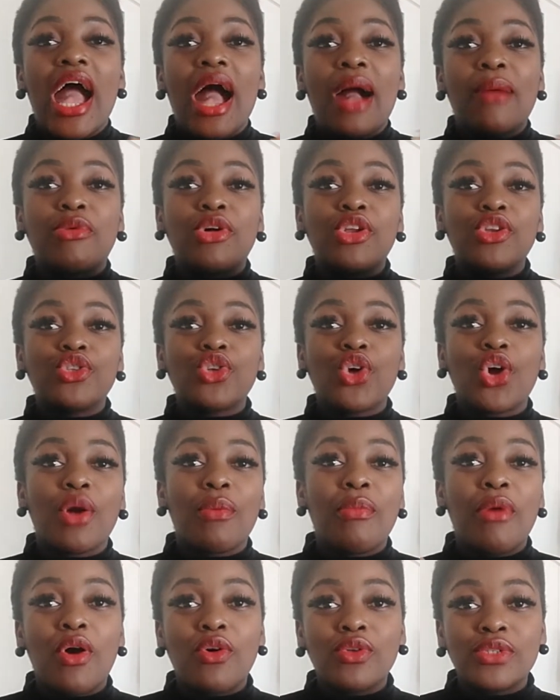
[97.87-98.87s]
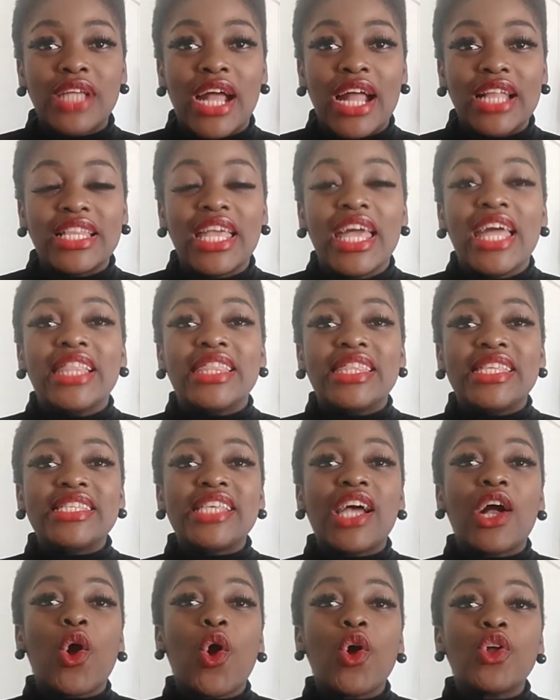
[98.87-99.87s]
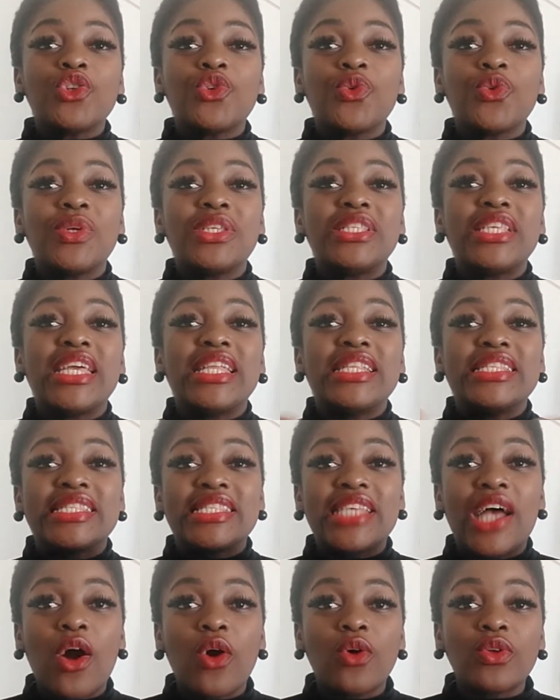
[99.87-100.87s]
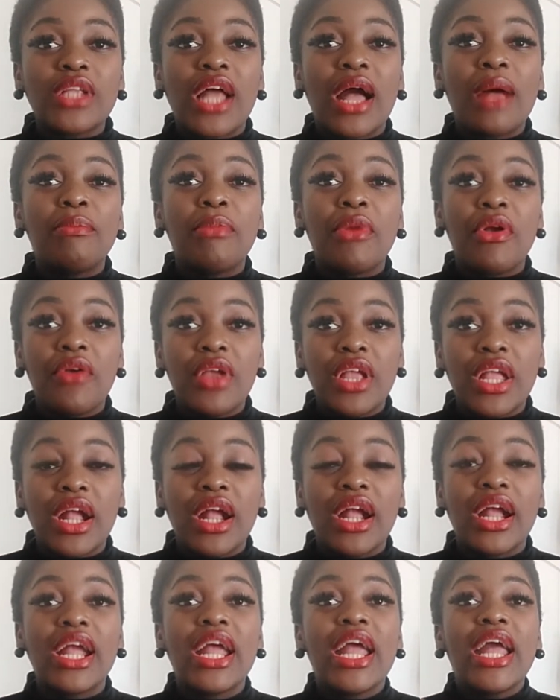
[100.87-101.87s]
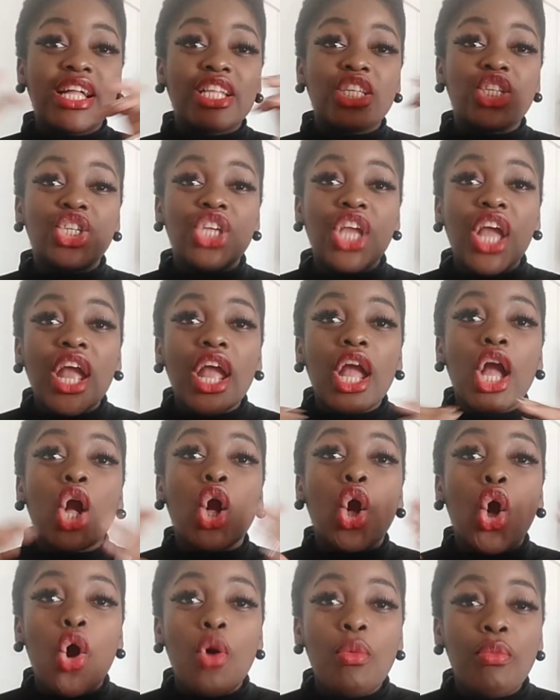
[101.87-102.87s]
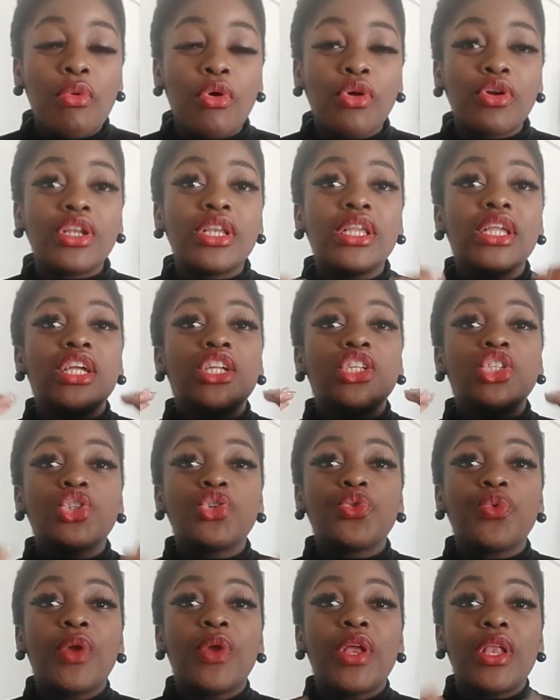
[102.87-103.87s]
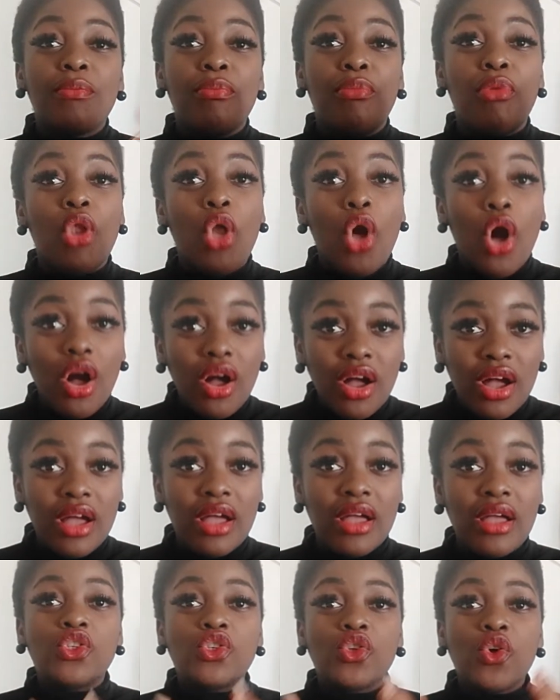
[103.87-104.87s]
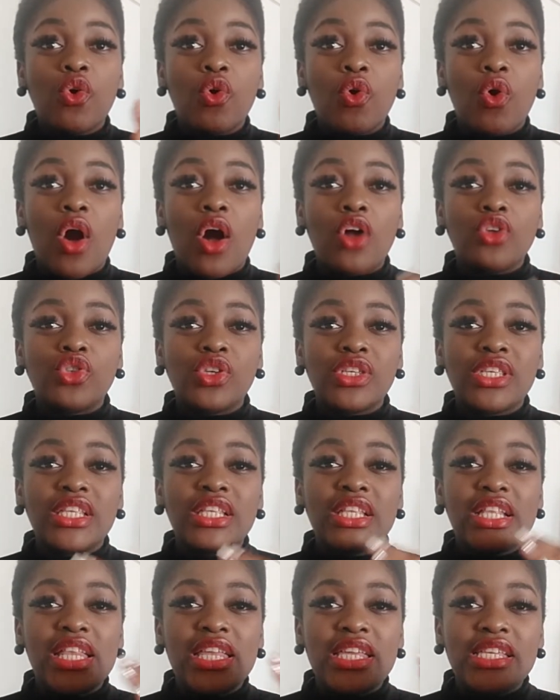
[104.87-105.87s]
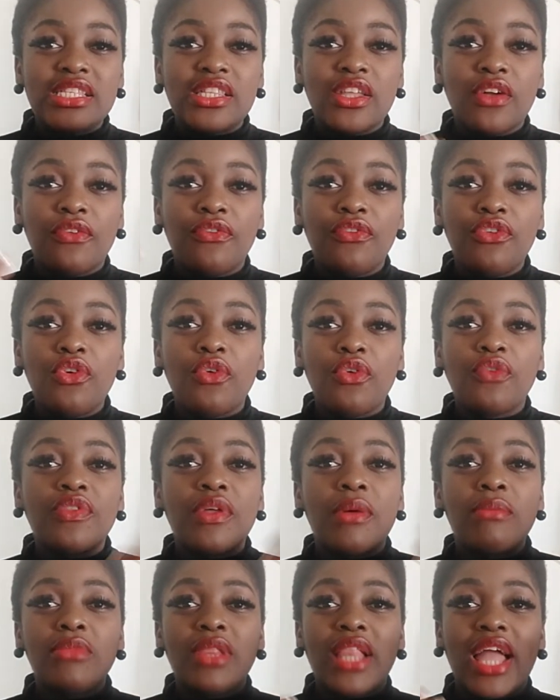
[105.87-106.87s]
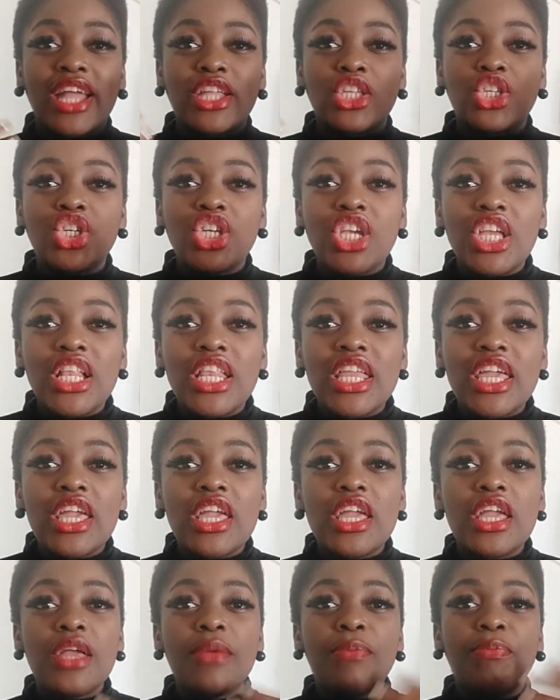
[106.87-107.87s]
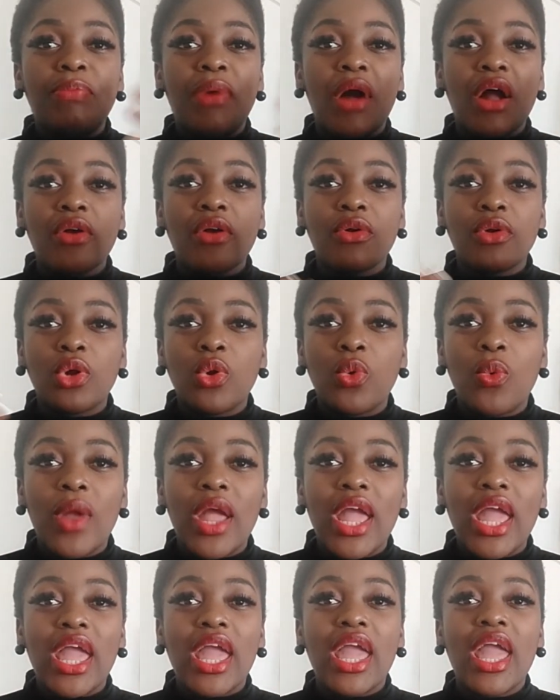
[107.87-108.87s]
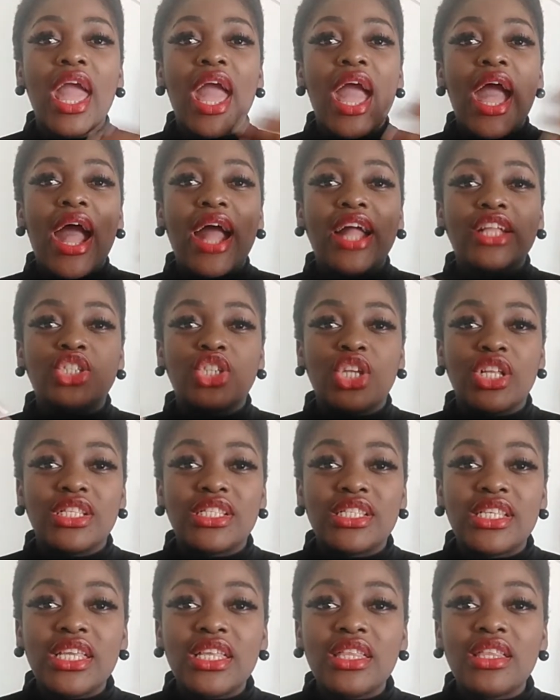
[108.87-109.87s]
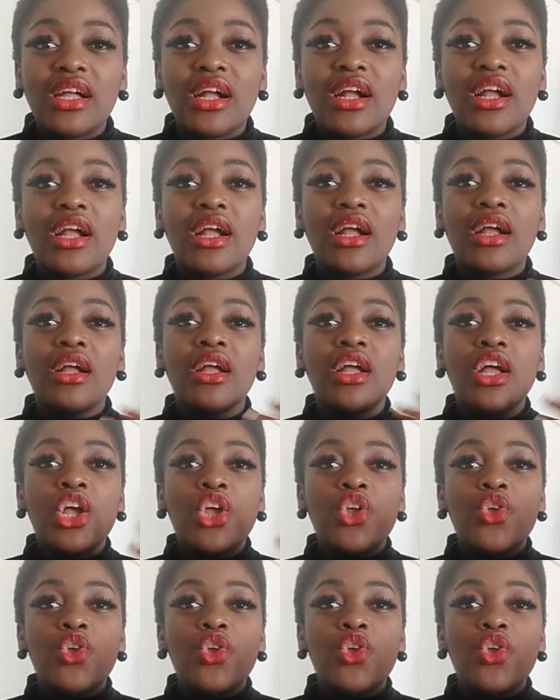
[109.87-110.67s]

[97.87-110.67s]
I'm going to talk about that. These are countries in South America that share a common trade bloc. So I'll just list a few of them, like Chile, Paraguay, Argentina.